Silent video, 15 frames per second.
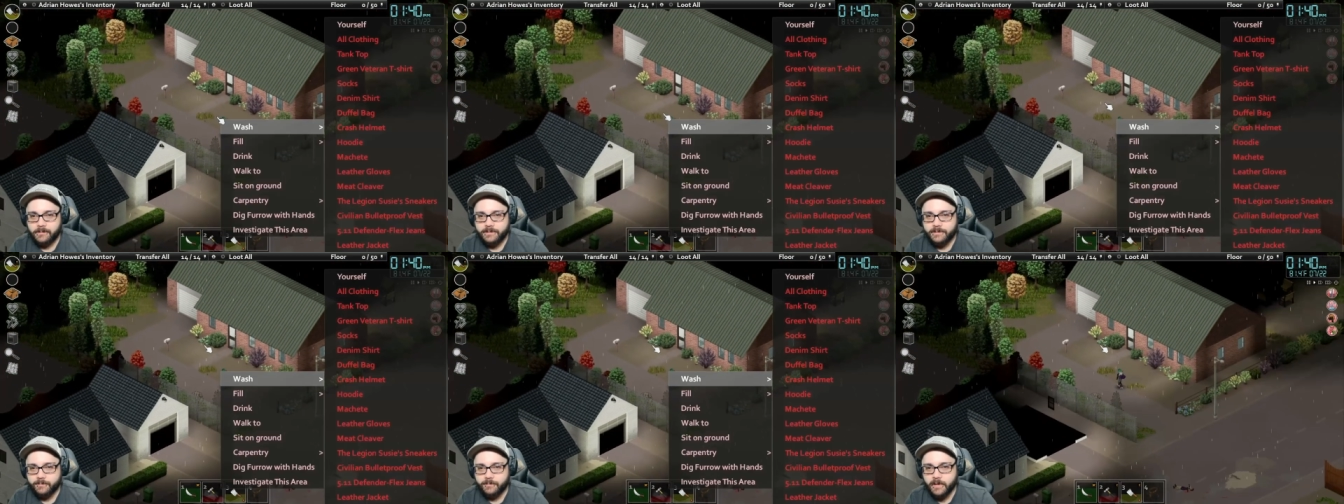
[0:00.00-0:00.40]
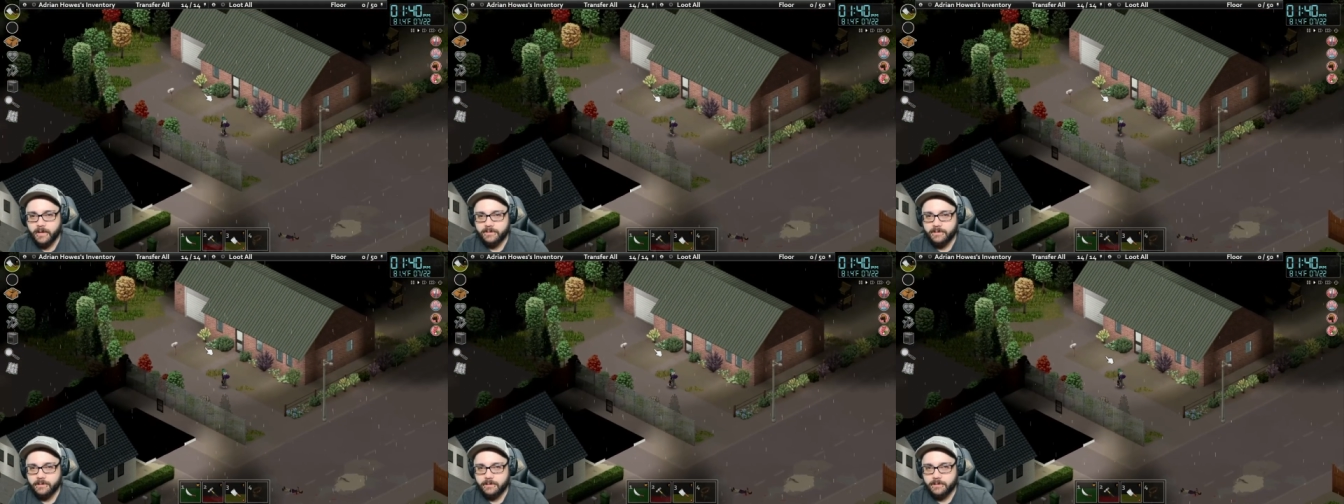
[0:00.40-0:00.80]

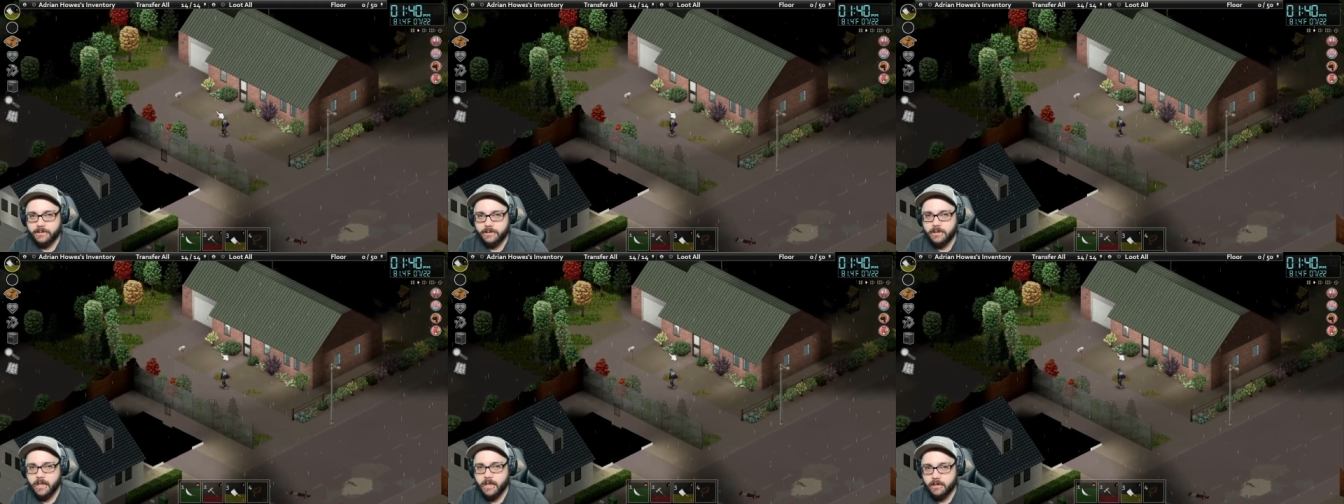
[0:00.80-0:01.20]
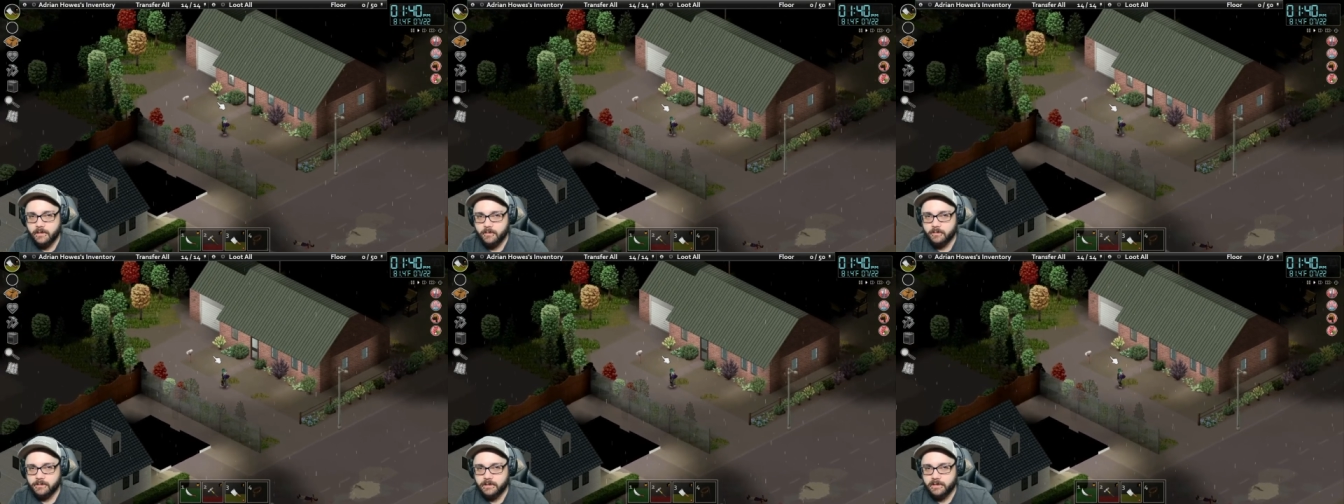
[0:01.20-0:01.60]
Surprisingly, not a
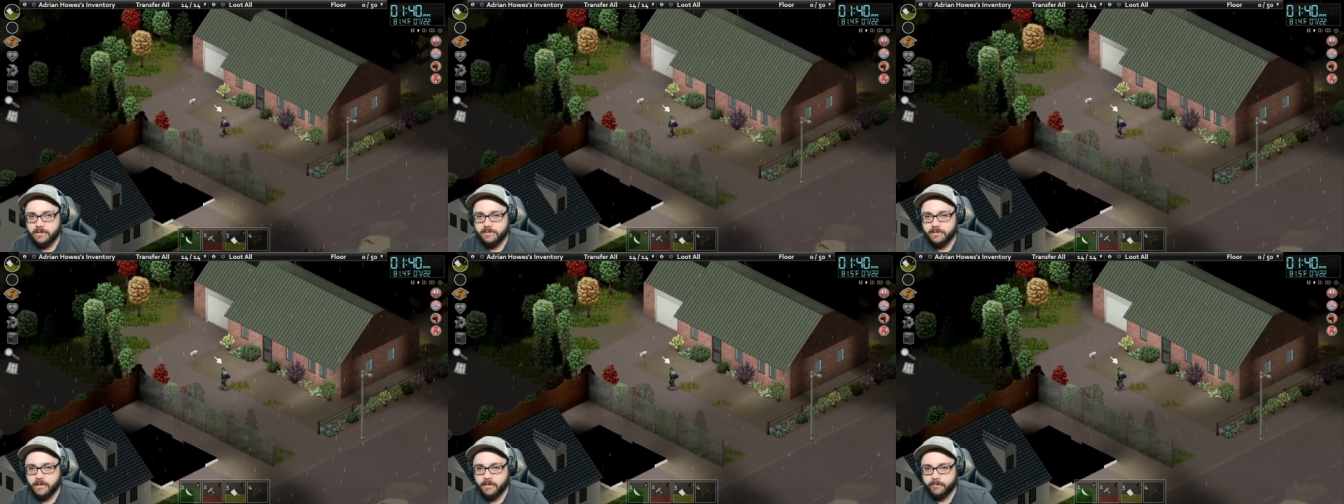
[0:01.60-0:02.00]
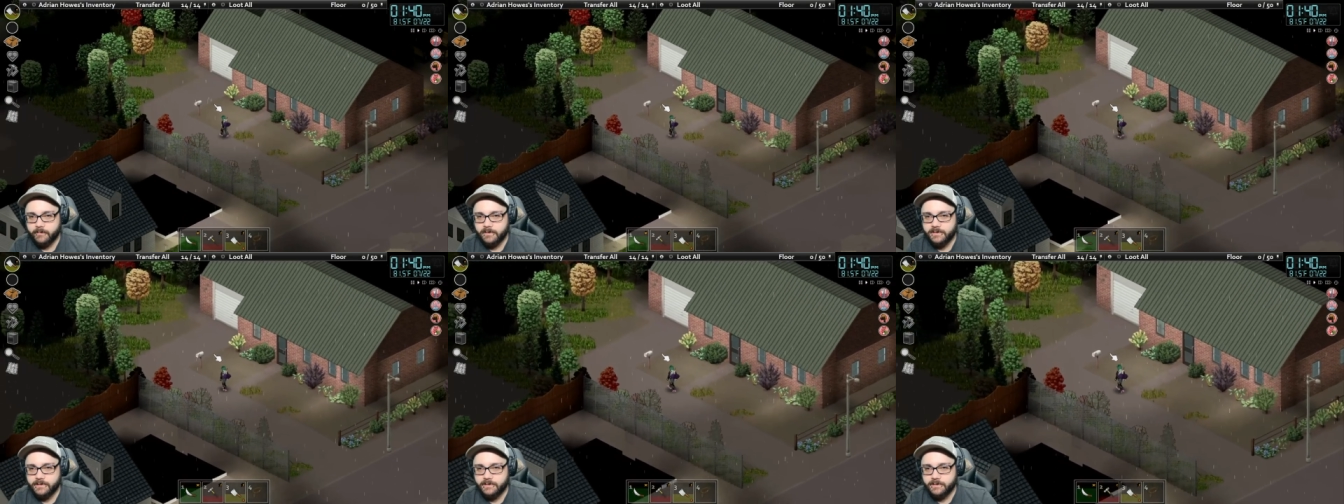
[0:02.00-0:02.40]
whole lot of
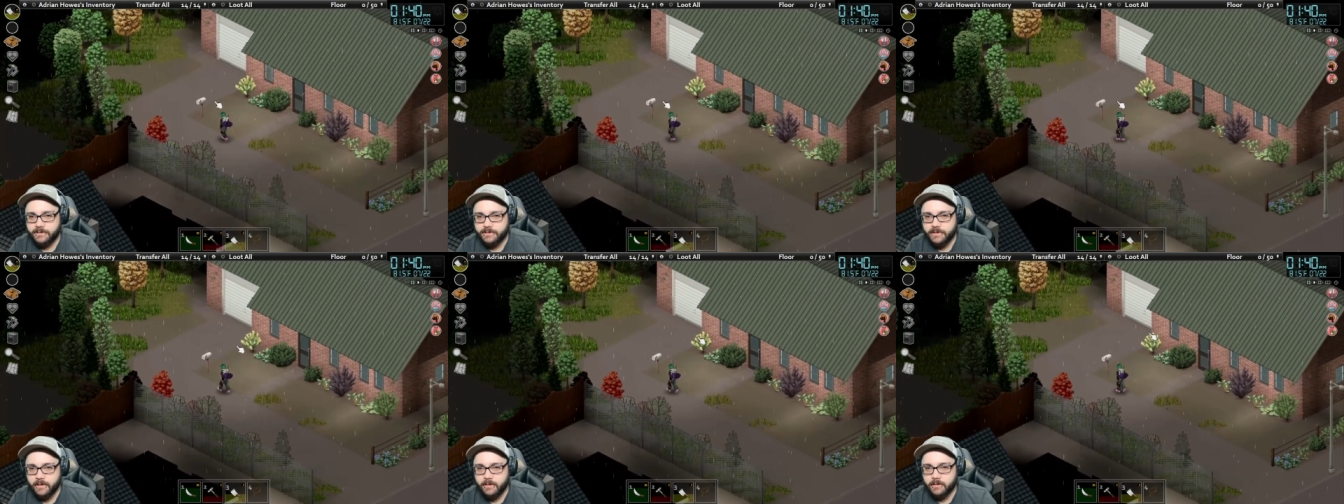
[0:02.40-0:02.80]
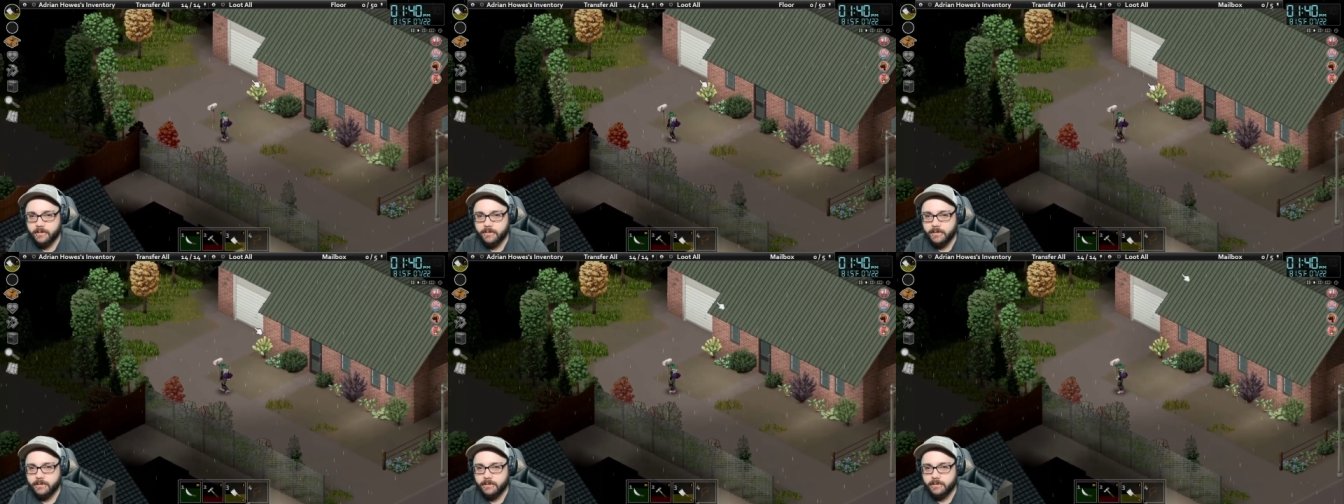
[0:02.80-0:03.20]
zombies in this
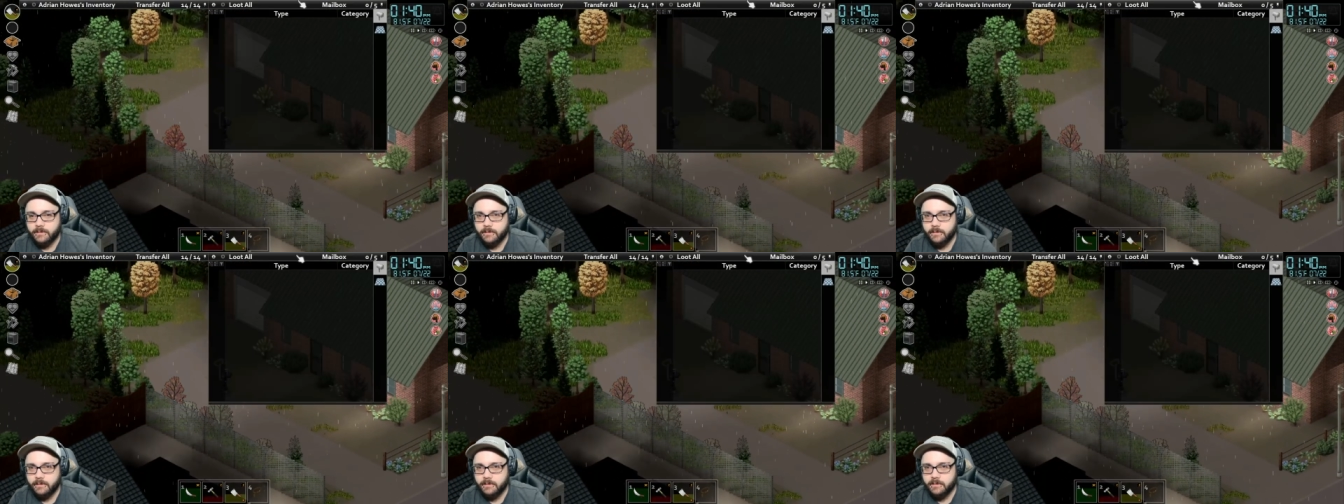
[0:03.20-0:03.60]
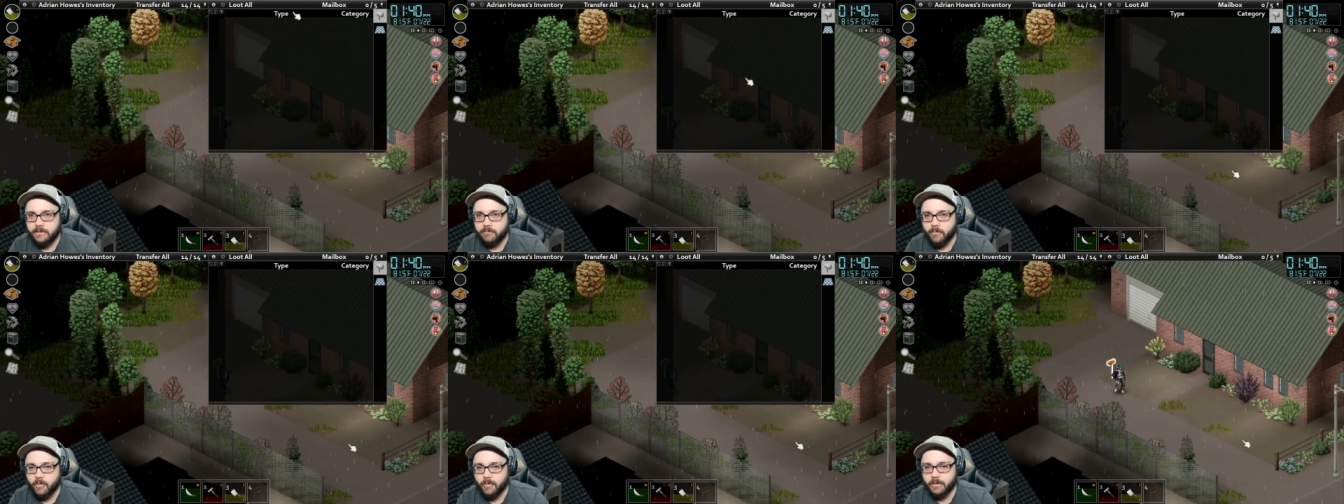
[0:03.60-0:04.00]
area
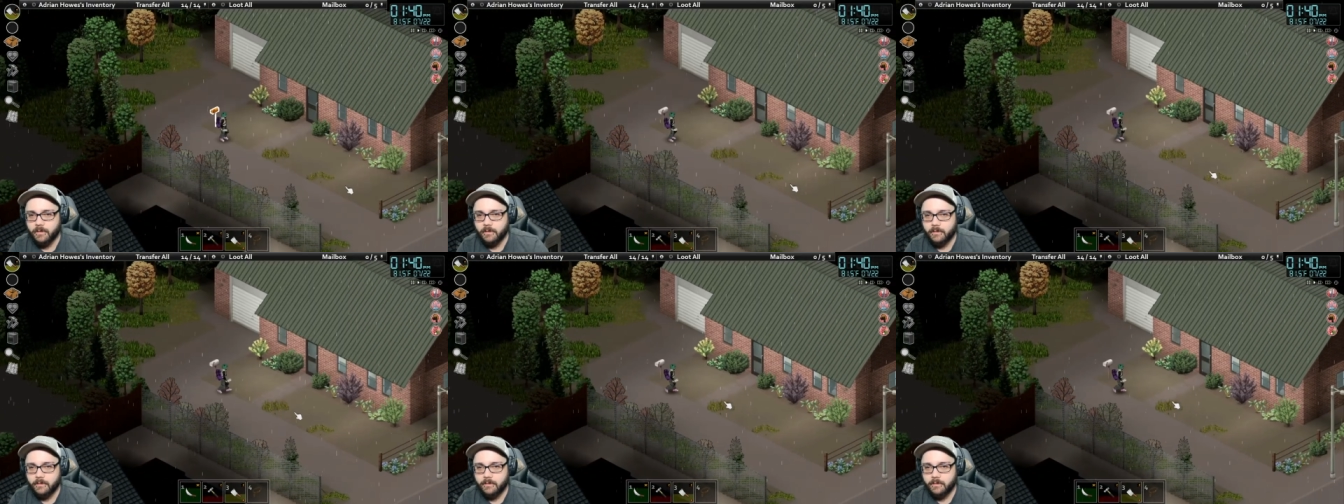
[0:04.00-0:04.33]
anymore.